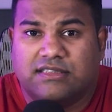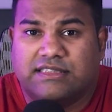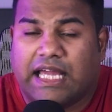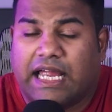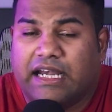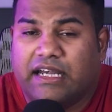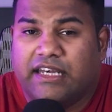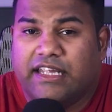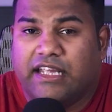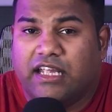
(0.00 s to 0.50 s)

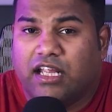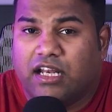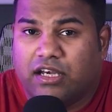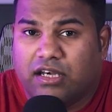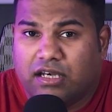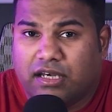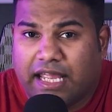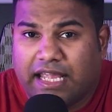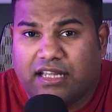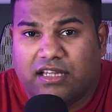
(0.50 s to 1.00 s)
Sadly,
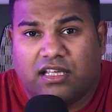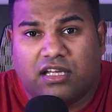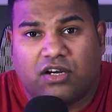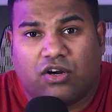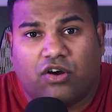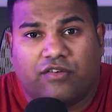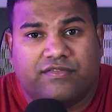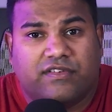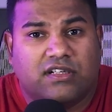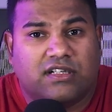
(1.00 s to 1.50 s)
neither
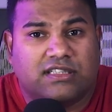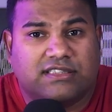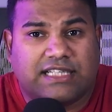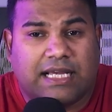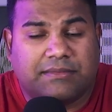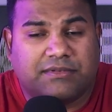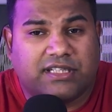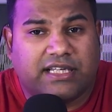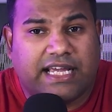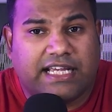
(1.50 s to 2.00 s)
of the
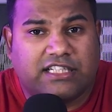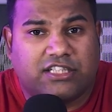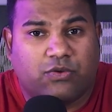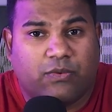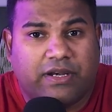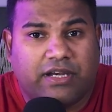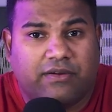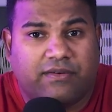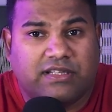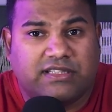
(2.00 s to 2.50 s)
Samsung
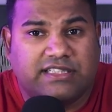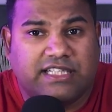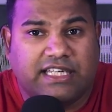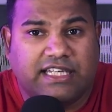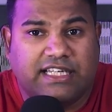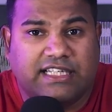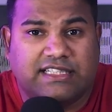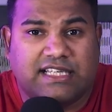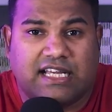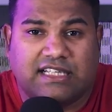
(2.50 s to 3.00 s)
S21
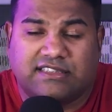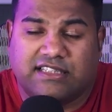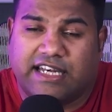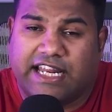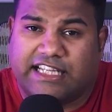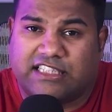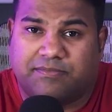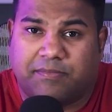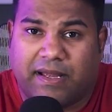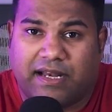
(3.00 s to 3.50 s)
series has an
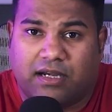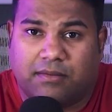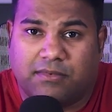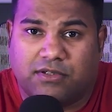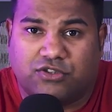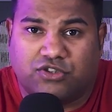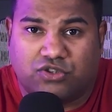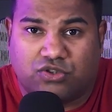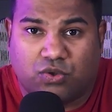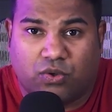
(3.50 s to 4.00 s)

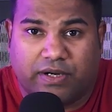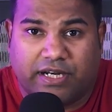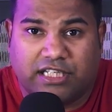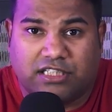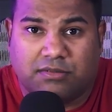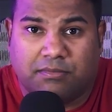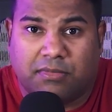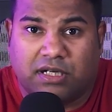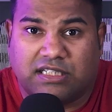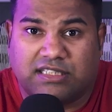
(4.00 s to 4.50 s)
expandable
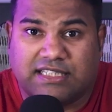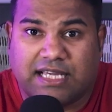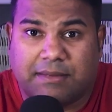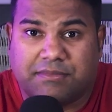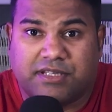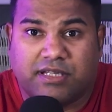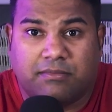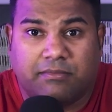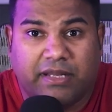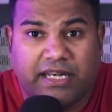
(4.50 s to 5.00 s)
storage, but
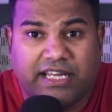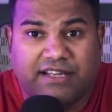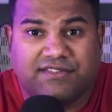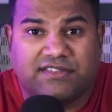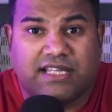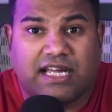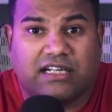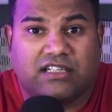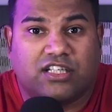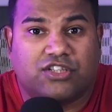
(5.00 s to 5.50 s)
Samsung
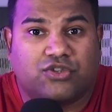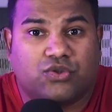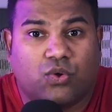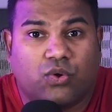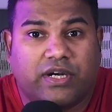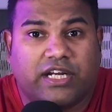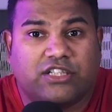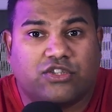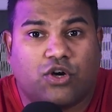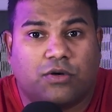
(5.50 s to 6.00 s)
believes that the
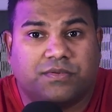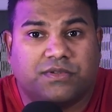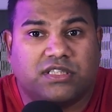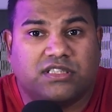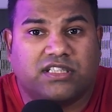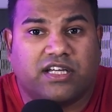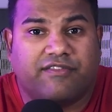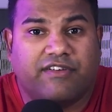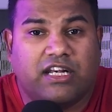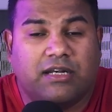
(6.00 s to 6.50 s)
storage
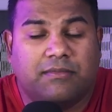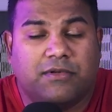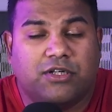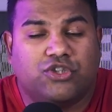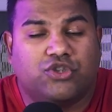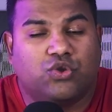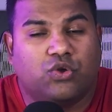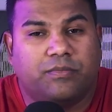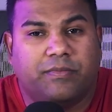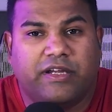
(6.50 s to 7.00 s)
options available
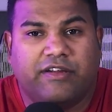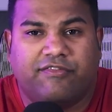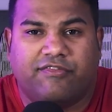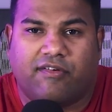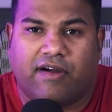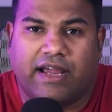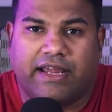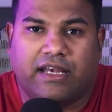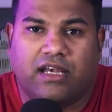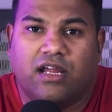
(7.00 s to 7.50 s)
should be
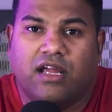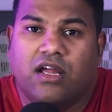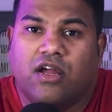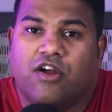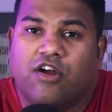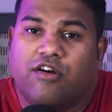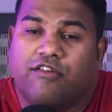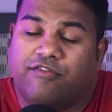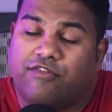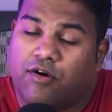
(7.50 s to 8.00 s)
fine
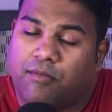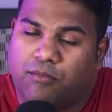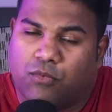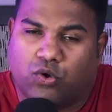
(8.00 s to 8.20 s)
for